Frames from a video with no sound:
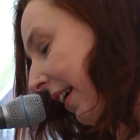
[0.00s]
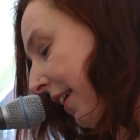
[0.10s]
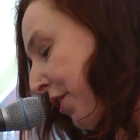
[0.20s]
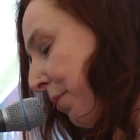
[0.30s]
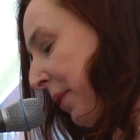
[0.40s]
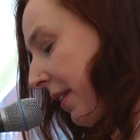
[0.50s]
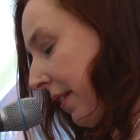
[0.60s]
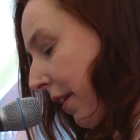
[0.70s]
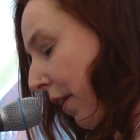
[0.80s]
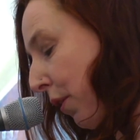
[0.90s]

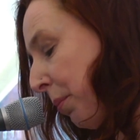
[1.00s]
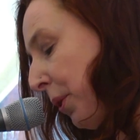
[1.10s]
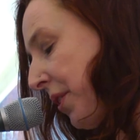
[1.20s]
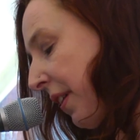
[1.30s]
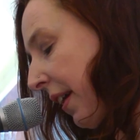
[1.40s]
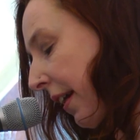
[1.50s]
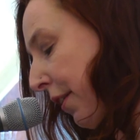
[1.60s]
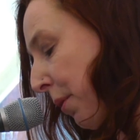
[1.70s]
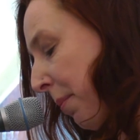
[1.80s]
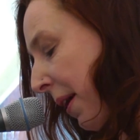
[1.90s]
Intimate, the music
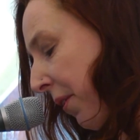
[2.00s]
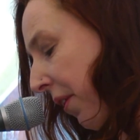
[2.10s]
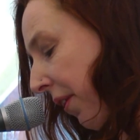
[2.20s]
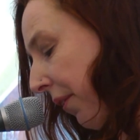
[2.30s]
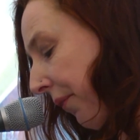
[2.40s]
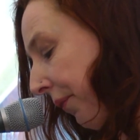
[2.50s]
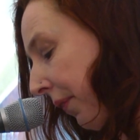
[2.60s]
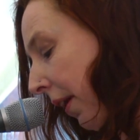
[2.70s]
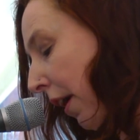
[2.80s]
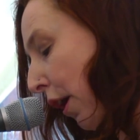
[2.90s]
in her mouth,
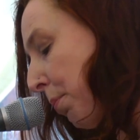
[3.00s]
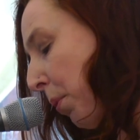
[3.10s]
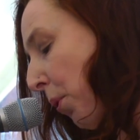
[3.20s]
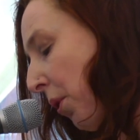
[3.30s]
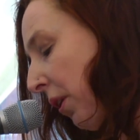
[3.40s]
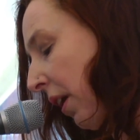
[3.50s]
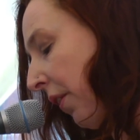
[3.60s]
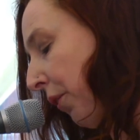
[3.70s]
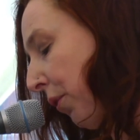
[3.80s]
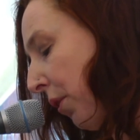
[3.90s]
a ball
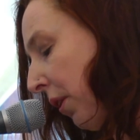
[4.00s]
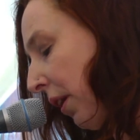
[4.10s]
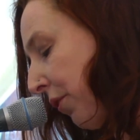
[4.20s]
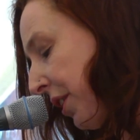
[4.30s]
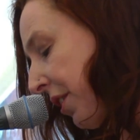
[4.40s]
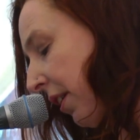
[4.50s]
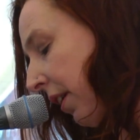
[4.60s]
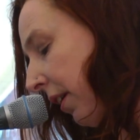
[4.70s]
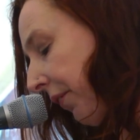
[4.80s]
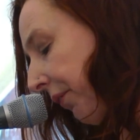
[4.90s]
on the roll of her
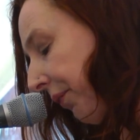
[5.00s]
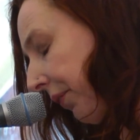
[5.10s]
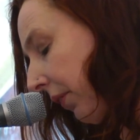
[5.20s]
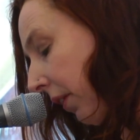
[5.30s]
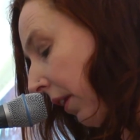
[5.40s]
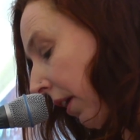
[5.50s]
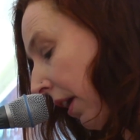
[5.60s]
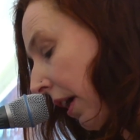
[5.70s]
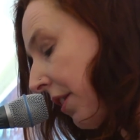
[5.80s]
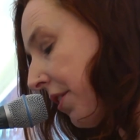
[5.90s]
tongue.
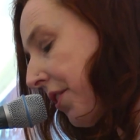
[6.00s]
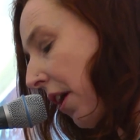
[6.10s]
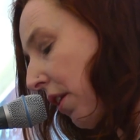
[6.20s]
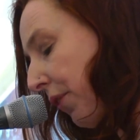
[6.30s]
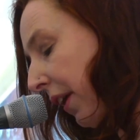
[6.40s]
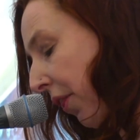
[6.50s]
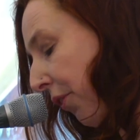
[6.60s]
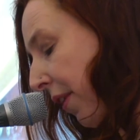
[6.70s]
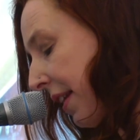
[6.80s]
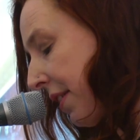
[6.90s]
Dissolving
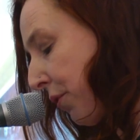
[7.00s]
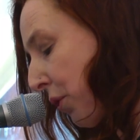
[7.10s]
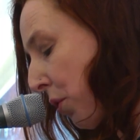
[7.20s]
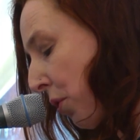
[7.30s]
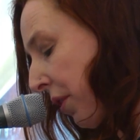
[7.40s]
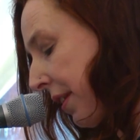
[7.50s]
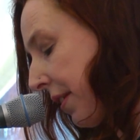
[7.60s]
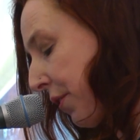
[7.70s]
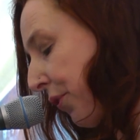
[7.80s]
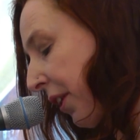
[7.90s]
threads of
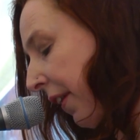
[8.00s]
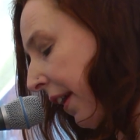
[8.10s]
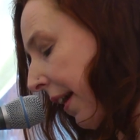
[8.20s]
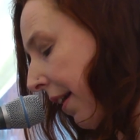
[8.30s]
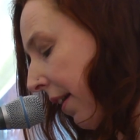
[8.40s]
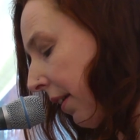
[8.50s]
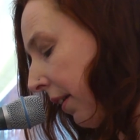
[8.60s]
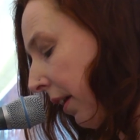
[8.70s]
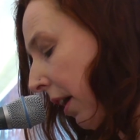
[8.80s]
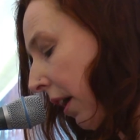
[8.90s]
chorus fill the air
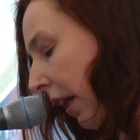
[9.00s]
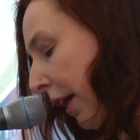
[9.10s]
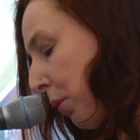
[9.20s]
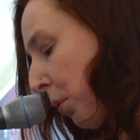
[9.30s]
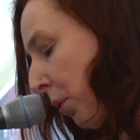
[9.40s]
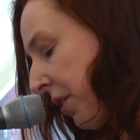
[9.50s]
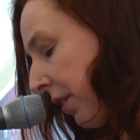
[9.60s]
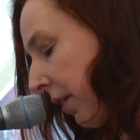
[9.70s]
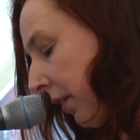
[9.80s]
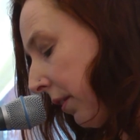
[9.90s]
like
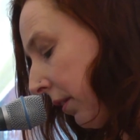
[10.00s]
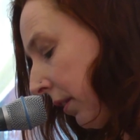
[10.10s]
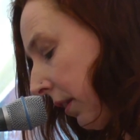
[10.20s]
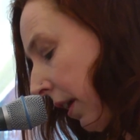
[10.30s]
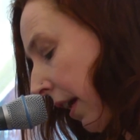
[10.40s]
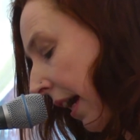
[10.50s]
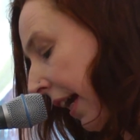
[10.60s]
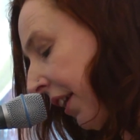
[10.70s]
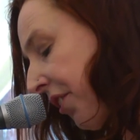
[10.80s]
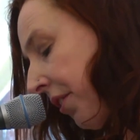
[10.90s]
water.
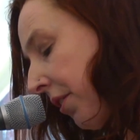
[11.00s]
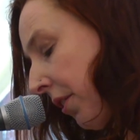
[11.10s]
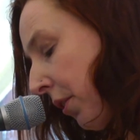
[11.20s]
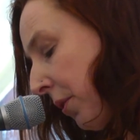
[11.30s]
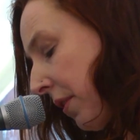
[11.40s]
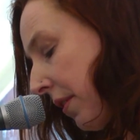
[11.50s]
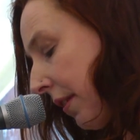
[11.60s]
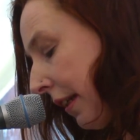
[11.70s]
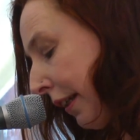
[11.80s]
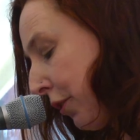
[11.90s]
Ancient
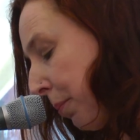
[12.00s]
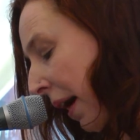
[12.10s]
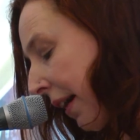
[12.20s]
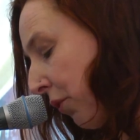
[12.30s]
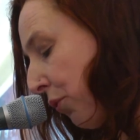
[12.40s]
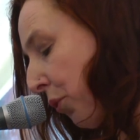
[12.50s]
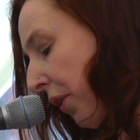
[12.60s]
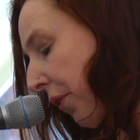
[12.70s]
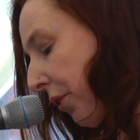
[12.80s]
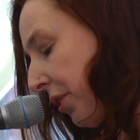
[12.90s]
notes lilt back and
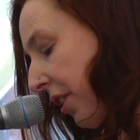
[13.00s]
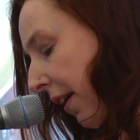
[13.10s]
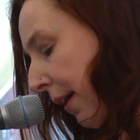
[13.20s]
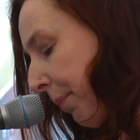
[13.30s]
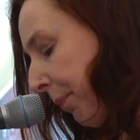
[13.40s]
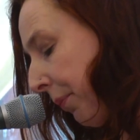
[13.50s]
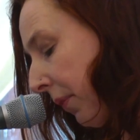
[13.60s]
forth through time.